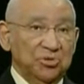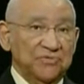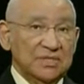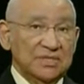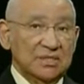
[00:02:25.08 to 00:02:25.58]

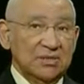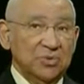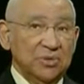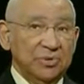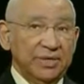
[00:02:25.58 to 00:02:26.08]
Previously,
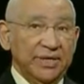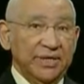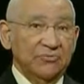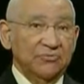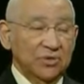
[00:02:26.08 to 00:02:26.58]
we were
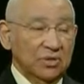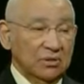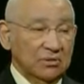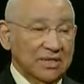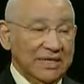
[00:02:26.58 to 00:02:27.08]
a
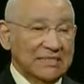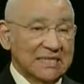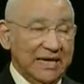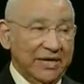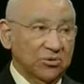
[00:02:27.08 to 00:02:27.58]
vertical
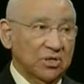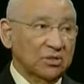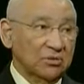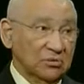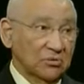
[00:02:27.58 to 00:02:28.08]
and
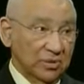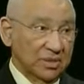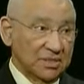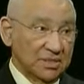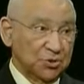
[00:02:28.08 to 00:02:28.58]
hierarchical
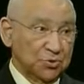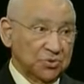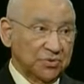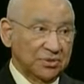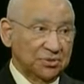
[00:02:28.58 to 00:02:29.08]
organizational
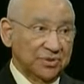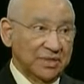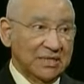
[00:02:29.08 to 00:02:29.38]
structure,